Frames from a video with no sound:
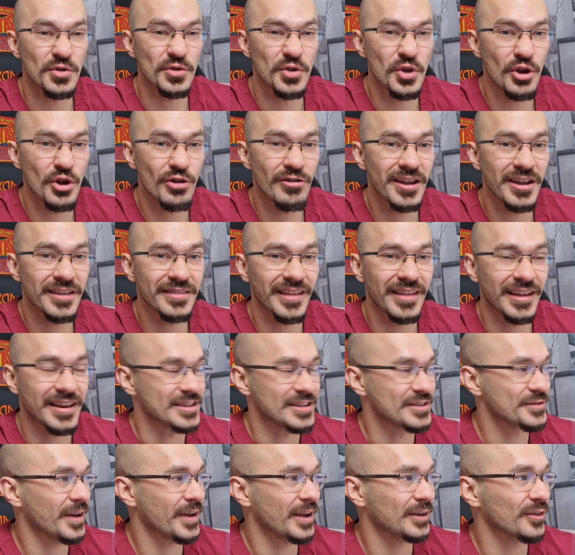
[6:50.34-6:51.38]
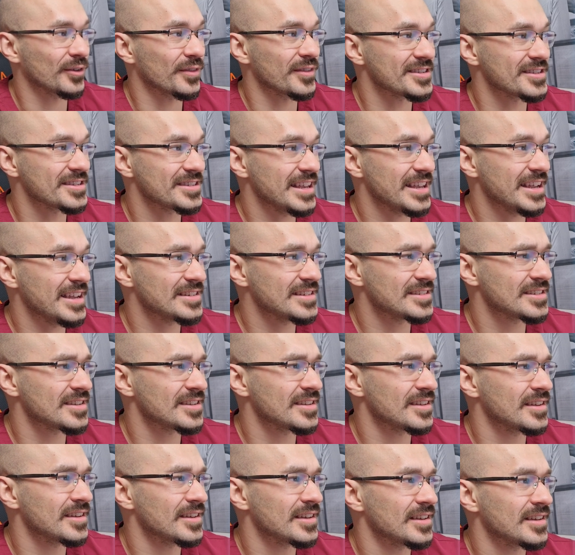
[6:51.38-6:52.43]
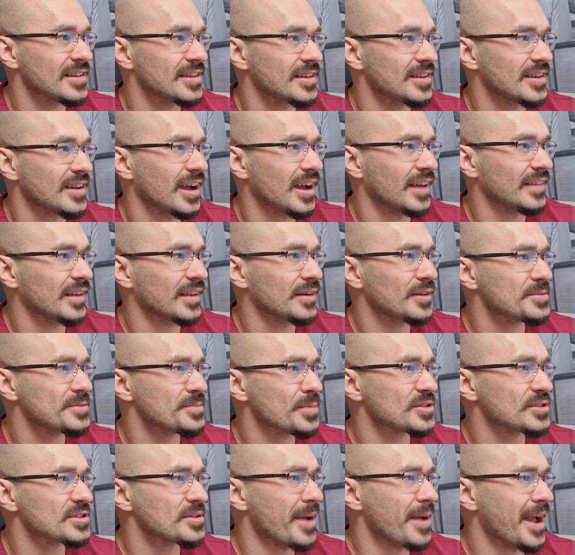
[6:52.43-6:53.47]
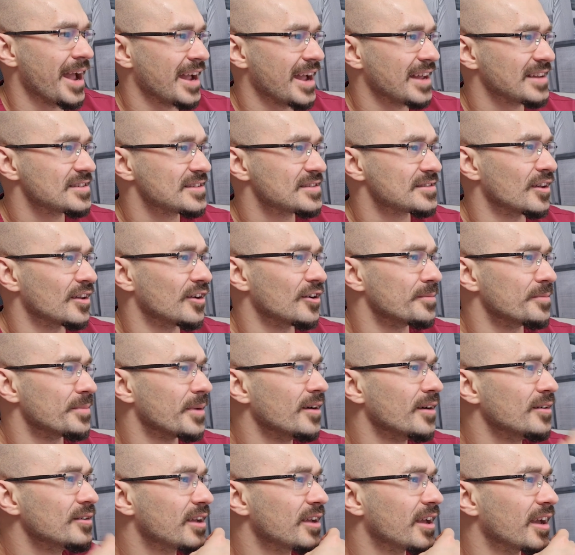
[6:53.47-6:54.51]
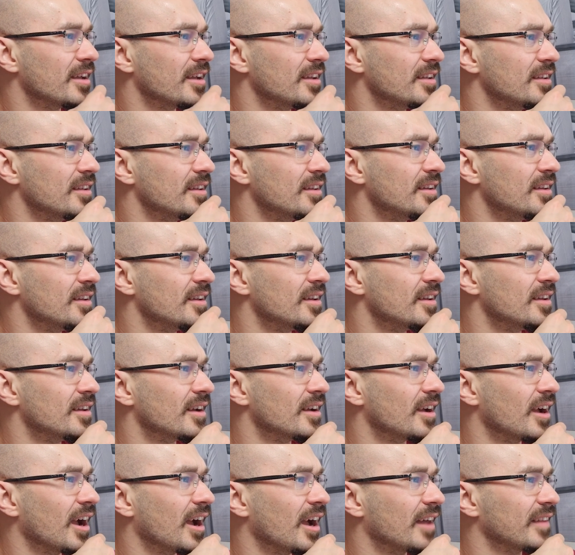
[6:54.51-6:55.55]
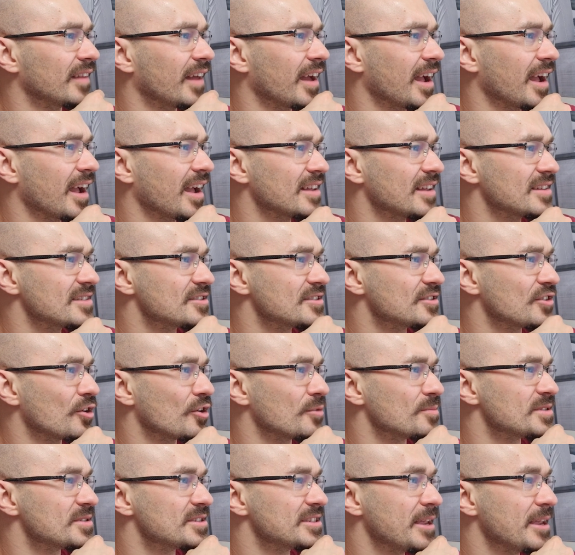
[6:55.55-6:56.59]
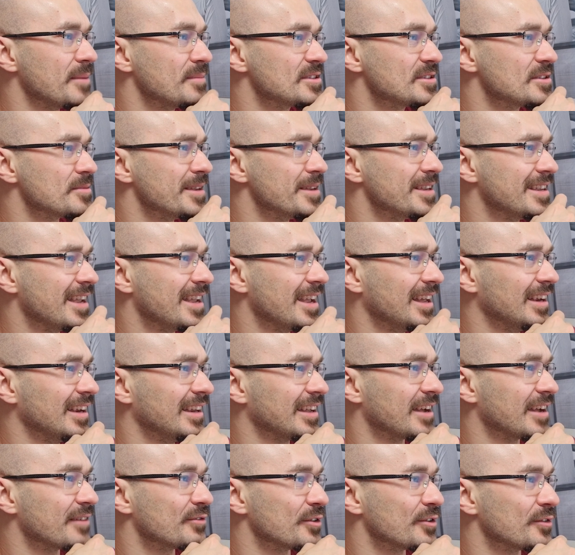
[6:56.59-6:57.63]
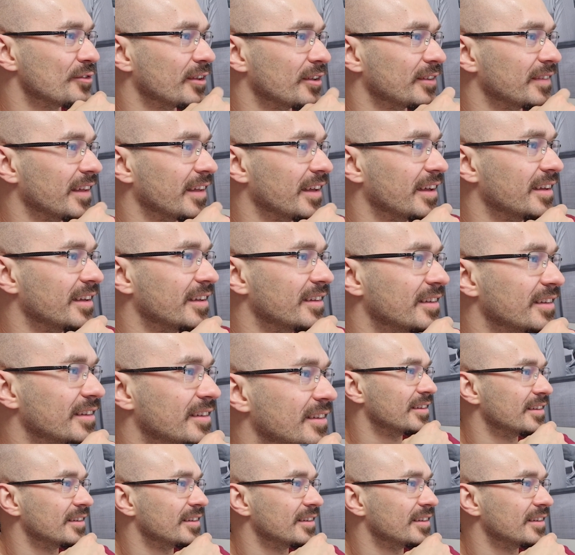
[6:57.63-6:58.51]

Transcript: or urine that he's found on the seat. And then he's put some hand soap, okay. And the hand soap seems to be killing everything there.